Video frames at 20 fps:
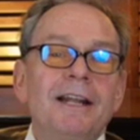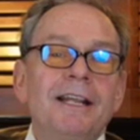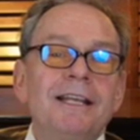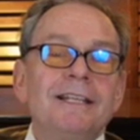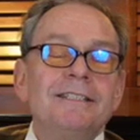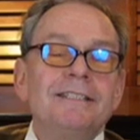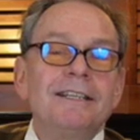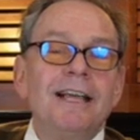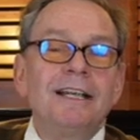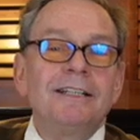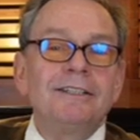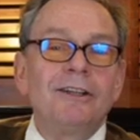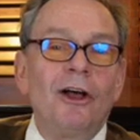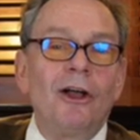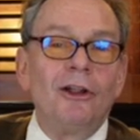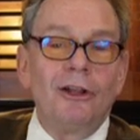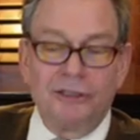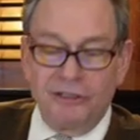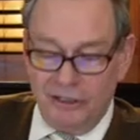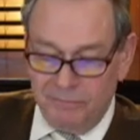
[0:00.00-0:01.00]
of inside
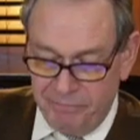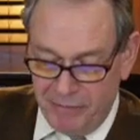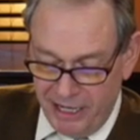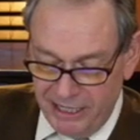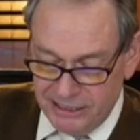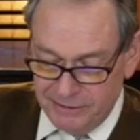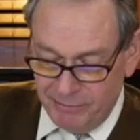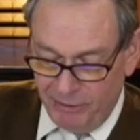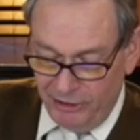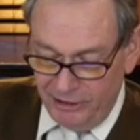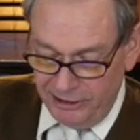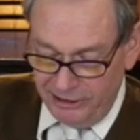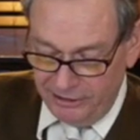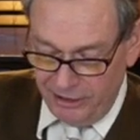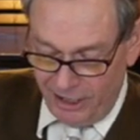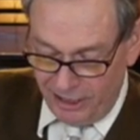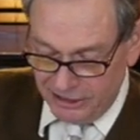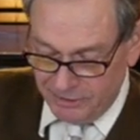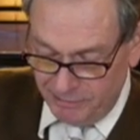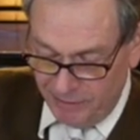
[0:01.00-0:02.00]
knowledge on baseball, and he
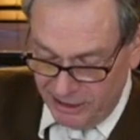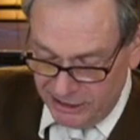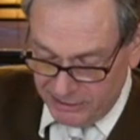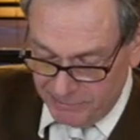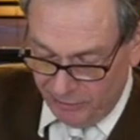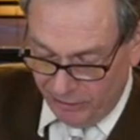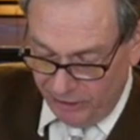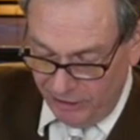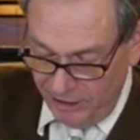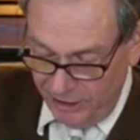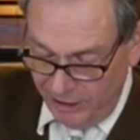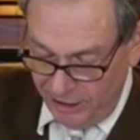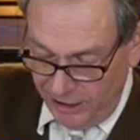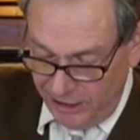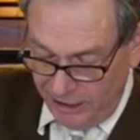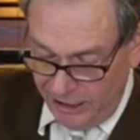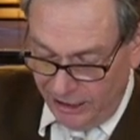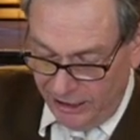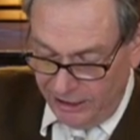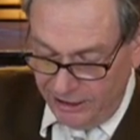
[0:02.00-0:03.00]
talks baseball.
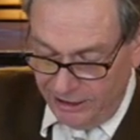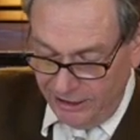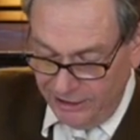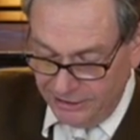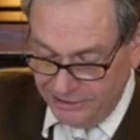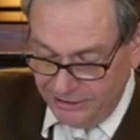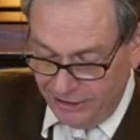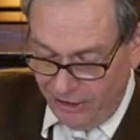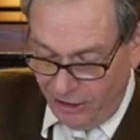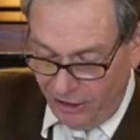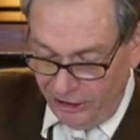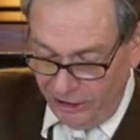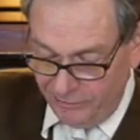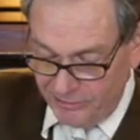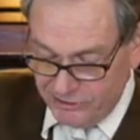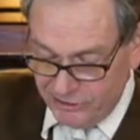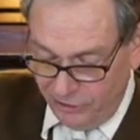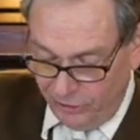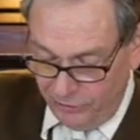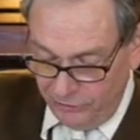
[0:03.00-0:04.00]
And his column
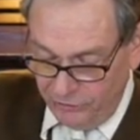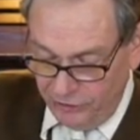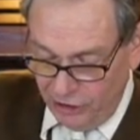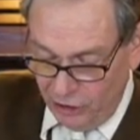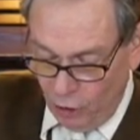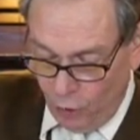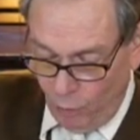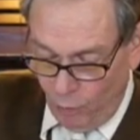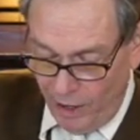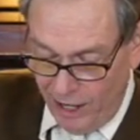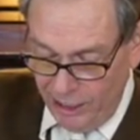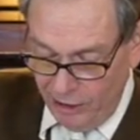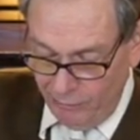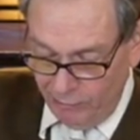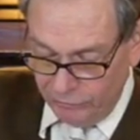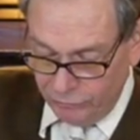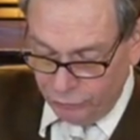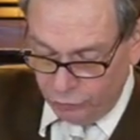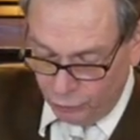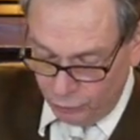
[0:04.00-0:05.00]
is called "The
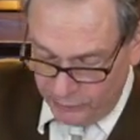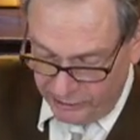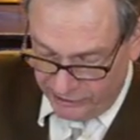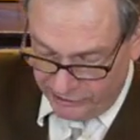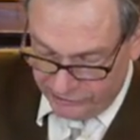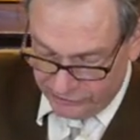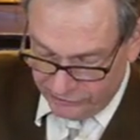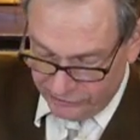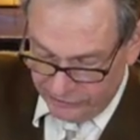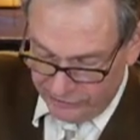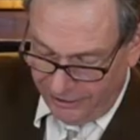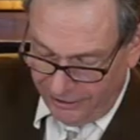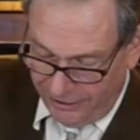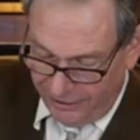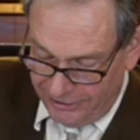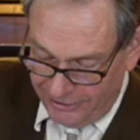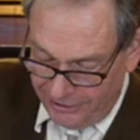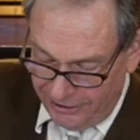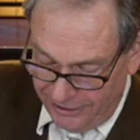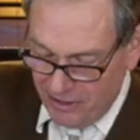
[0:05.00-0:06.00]
Inquirer Shrieks,"
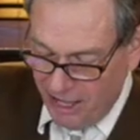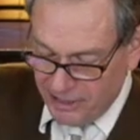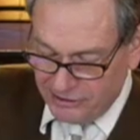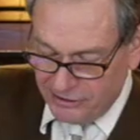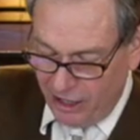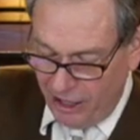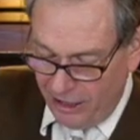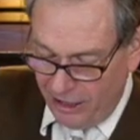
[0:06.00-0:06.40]
and has